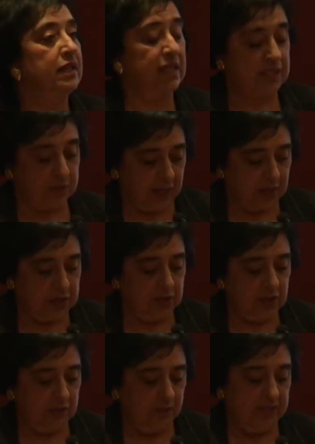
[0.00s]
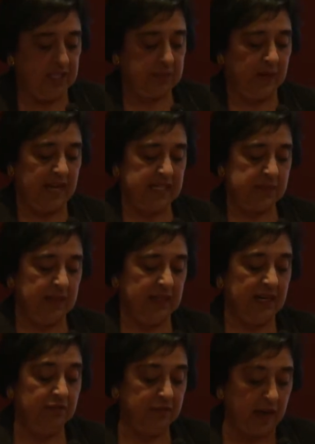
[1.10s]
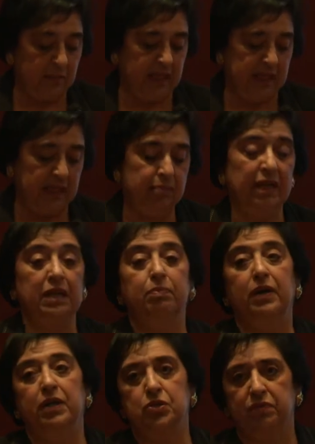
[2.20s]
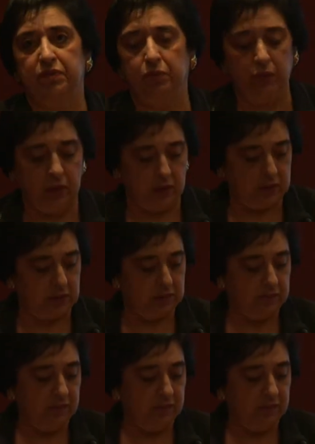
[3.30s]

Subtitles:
destruction, displacement, and famine in many parts of the world.